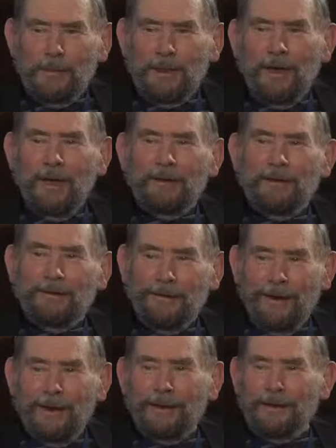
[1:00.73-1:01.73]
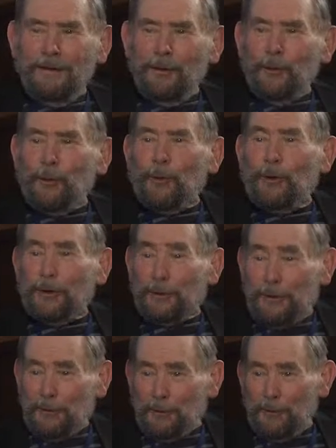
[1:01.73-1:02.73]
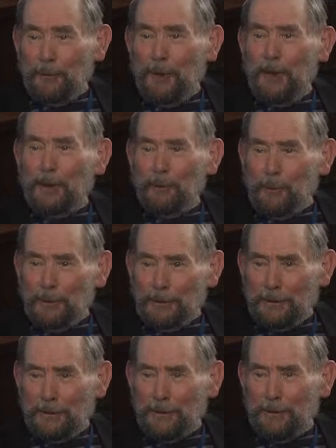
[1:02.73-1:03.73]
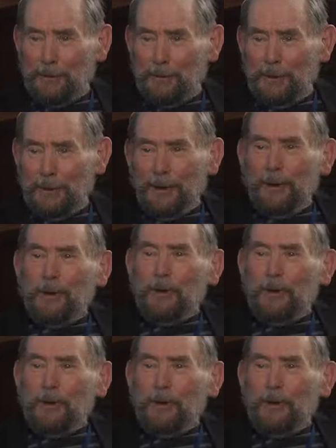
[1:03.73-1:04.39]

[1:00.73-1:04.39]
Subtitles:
But I decided the organism I wanted to be